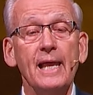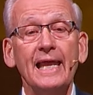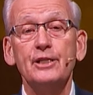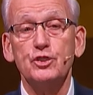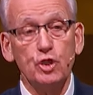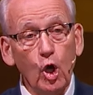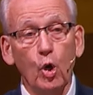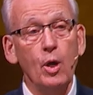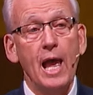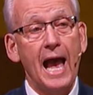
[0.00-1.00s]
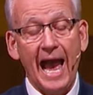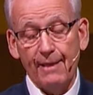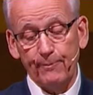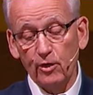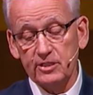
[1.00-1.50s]
And so I
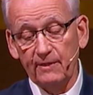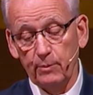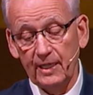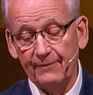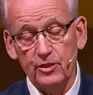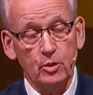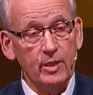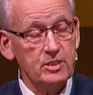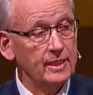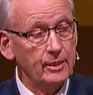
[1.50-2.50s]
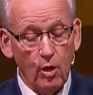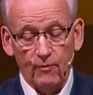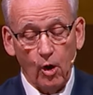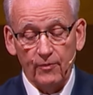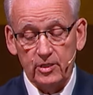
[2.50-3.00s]
personally believe, and so has Lynn, over
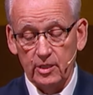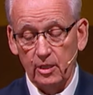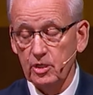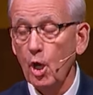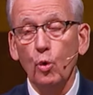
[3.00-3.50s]
all these years,